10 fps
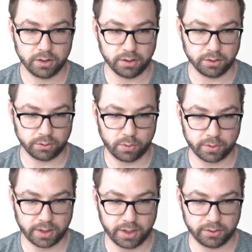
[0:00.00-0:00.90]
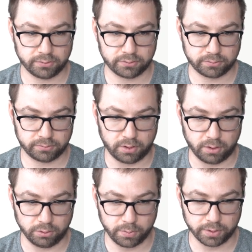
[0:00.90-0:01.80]
lowercase,
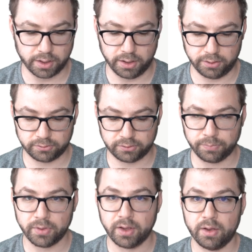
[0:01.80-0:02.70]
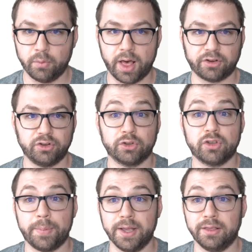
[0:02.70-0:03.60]
all lowercase. When I actually looked
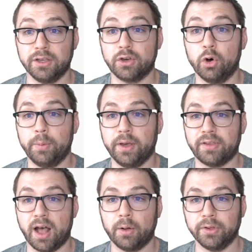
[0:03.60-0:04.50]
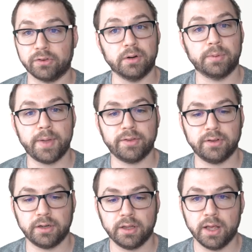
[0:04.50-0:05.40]
up in the codebase how these are
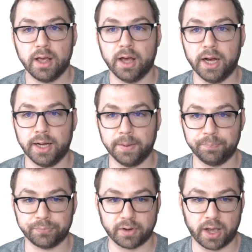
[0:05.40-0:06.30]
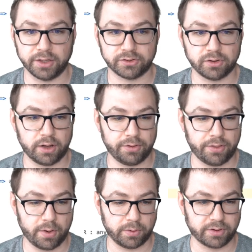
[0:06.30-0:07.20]
implemented, um, I saw
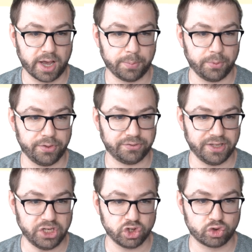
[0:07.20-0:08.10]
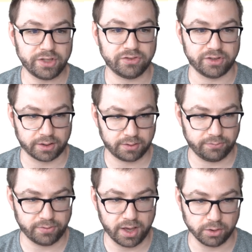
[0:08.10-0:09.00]
that they were typed with this intrinsic
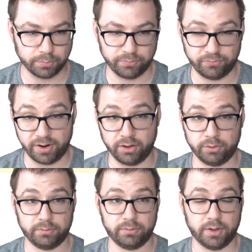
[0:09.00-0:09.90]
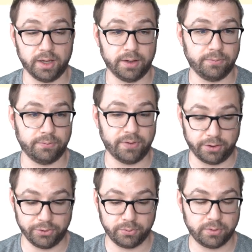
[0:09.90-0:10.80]
value, value, uh,
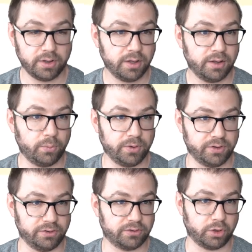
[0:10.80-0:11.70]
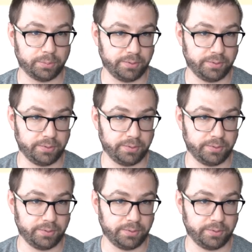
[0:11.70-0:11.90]
value, which is a little